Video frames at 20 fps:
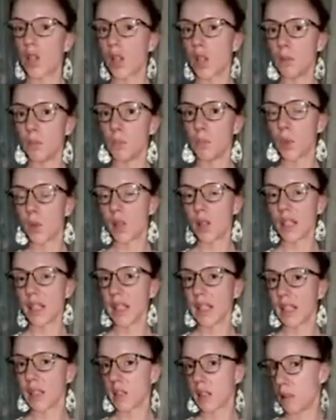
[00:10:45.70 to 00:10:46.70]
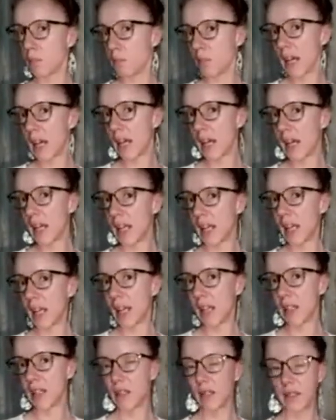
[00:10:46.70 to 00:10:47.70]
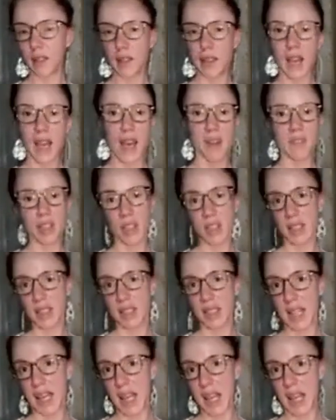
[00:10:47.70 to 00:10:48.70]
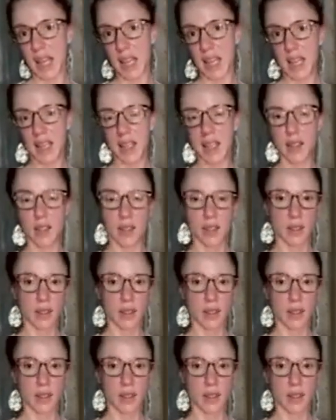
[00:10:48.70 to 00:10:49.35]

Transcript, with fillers: good morning, goodbye, have a good day.